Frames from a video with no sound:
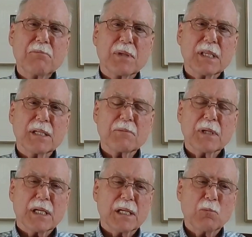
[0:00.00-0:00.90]

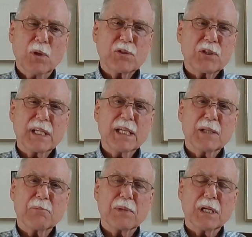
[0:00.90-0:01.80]
that, once
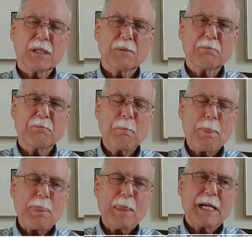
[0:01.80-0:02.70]
again,
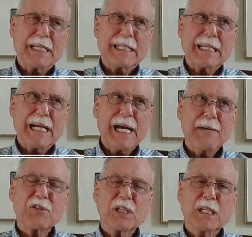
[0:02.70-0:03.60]

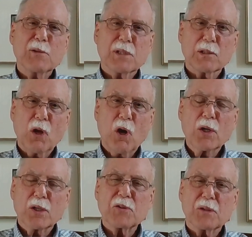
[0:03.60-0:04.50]
I've seen the
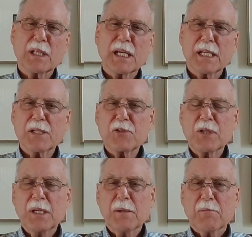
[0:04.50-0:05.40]
longest
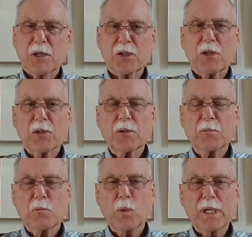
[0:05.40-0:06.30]
delays
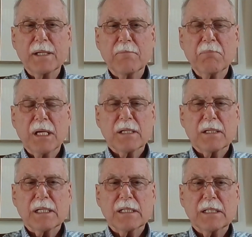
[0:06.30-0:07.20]
occur when
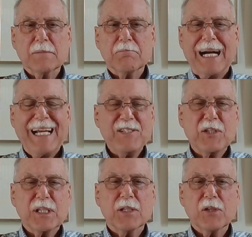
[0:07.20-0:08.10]

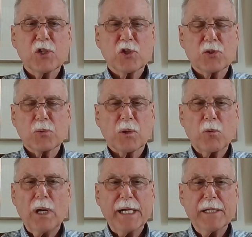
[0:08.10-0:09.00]
icy conditions
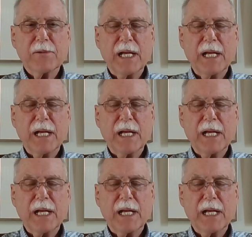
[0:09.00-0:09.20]
required